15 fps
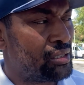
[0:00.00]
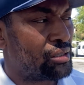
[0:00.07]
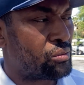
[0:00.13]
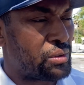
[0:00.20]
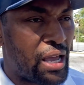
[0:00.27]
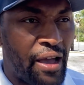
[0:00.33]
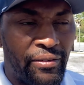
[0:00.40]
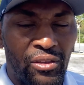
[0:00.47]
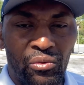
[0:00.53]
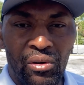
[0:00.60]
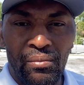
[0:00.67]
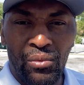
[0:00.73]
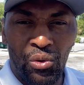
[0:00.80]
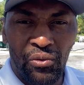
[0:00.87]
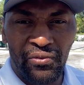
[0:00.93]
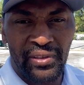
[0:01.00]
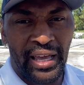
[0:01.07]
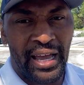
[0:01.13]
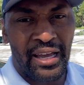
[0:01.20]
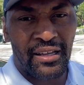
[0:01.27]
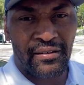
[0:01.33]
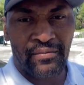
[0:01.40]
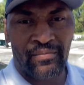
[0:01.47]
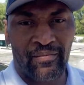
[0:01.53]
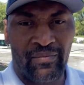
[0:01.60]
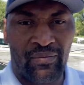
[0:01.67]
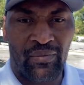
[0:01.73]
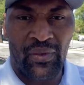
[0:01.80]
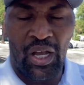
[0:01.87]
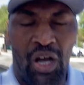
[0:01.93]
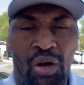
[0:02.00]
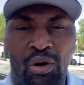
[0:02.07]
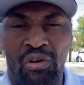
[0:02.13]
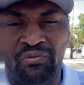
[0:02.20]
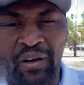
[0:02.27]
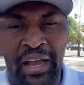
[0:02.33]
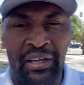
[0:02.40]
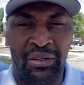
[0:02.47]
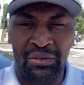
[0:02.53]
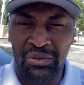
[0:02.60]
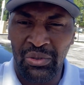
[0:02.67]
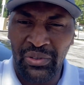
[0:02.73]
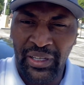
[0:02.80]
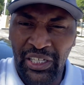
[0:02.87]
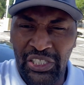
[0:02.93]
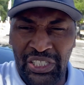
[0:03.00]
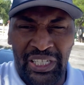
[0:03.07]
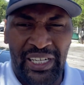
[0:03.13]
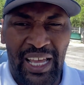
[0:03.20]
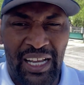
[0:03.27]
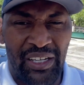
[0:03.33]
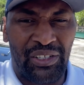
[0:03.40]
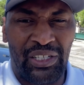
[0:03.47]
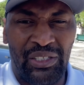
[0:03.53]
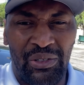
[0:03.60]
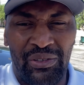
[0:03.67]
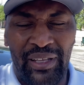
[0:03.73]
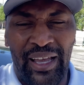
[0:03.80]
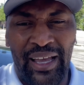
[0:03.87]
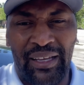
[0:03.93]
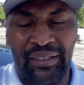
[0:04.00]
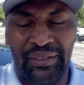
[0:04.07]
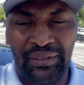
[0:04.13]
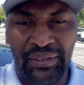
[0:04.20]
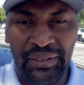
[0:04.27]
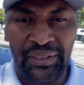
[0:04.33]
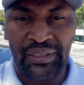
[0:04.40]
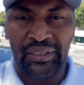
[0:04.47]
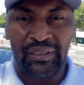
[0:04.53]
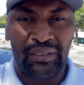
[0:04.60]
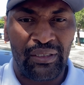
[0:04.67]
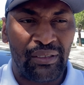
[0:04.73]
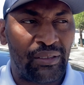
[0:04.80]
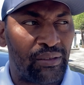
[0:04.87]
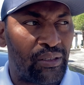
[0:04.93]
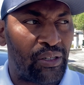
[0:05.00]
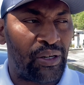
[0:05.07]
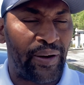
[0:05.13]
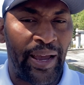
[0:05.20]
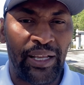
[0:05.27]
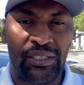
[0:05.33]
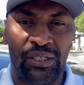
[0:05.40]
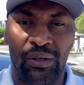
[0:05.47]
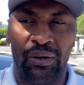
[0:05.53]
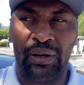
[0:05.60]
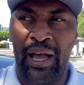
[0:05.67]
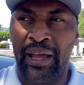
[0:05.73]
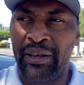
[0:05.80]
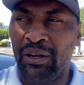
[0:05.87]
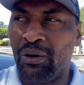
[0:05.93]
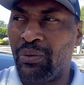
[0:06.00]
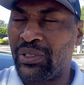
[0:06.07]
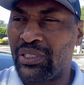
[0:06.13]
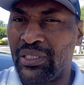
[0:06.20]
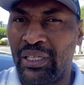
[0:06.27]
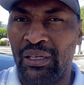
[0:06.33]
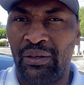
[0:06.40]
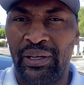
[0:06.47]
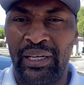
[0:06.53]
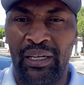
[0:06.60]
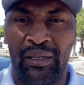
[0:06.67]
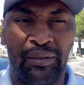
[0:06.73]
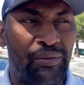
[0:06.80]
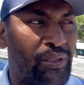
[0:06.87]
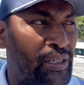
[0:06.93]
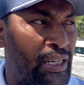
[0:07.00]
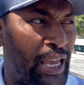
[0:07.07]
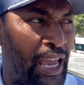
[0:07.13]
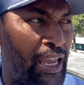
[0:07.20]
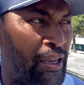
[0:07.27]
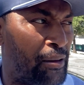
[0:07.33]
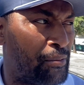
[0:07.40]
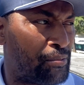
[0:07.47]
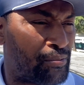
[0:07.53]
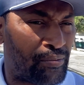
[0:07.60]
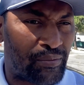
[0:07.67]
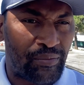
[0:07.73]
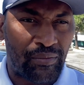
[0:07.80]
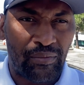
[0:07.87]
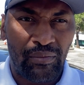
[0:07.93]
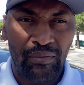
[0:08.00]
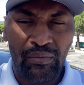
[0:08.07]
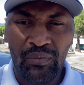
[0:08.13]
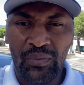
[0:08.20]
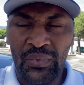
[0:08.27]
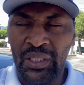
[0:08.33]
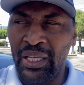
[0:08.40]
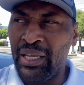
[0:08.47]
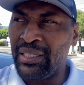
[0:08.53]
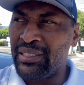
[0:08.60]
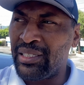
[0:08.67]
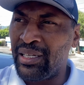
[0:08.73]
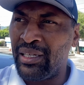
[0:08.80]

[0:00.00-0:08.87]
You have to remove that. Oh, if I don't do this, you're not going to do that. Right? So I know we're still in a game. It's